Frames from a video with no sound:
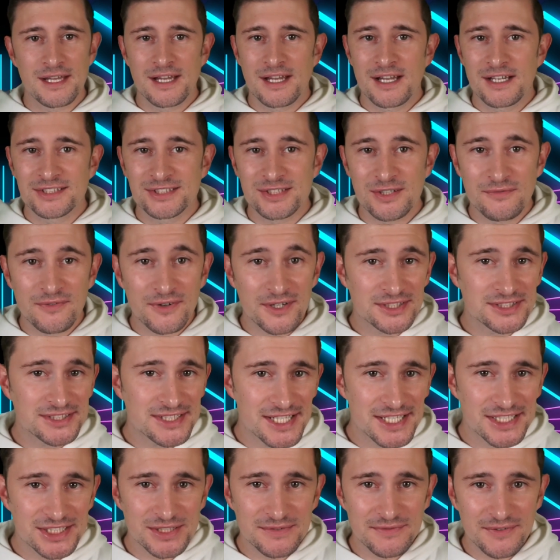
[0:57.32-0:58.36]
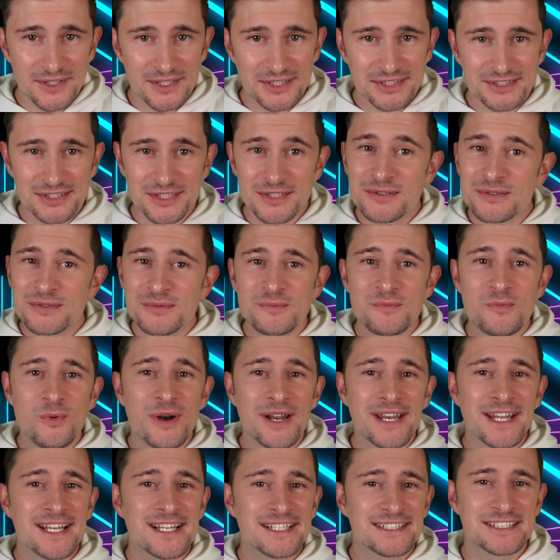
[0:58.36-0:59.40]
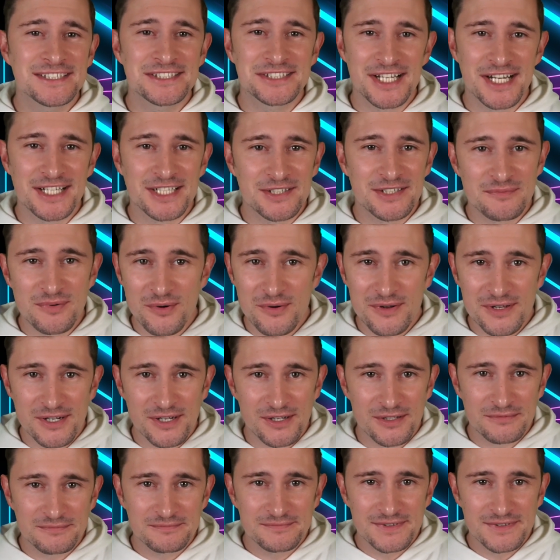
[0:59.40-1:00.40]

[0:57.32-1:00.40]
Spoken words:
So first things first, what is Injective Protocol?